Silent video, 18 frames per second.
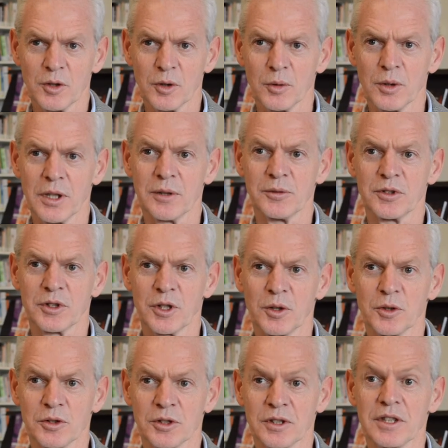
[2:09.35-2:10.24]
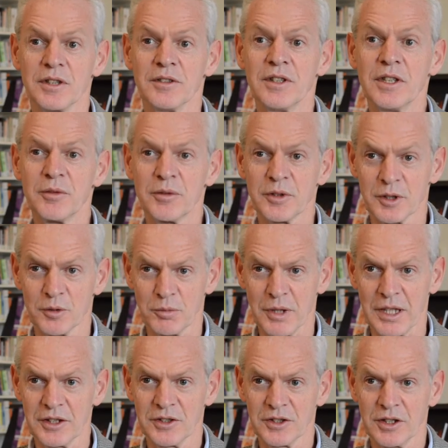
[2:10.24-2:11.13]
who have chosen a different
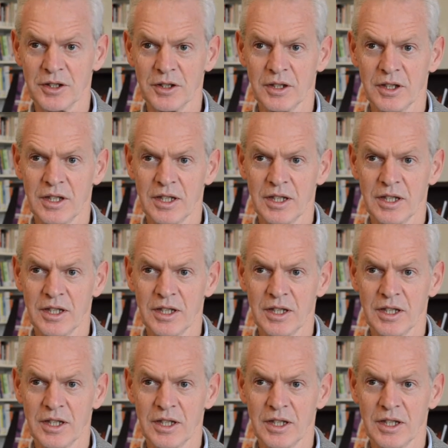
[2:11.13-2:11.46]
major